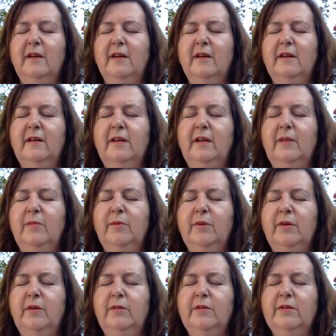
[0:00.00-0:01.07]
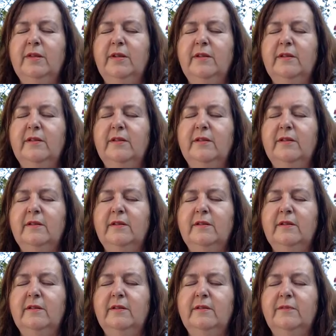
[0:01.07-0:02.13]
and keeping you centered
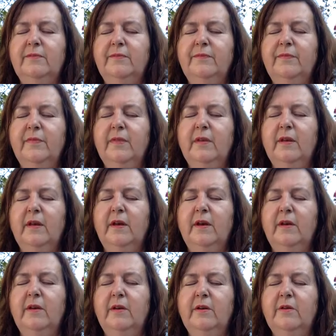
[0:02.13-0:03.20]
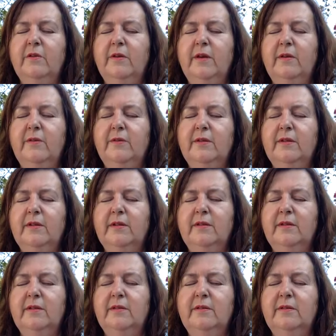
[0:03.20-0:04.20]
and grounded.